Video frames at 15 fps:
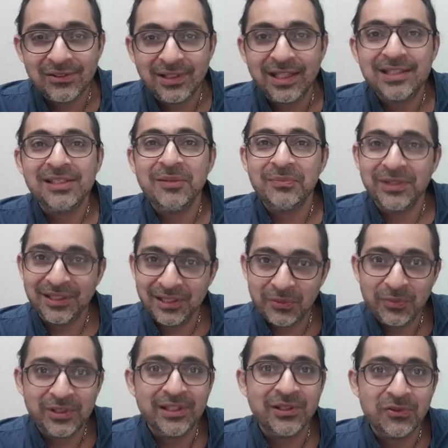So that's something
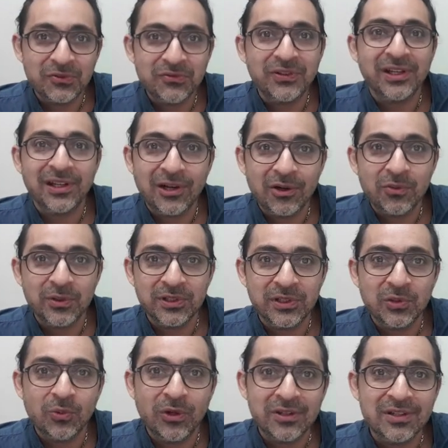that we need to figure out, whether
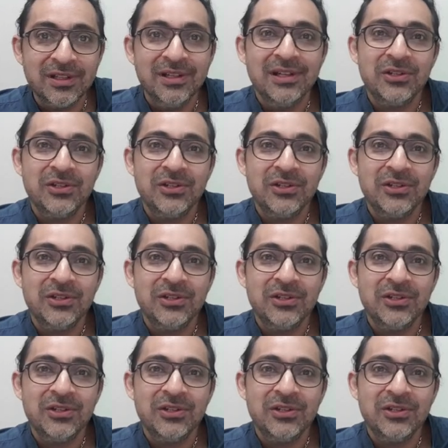you want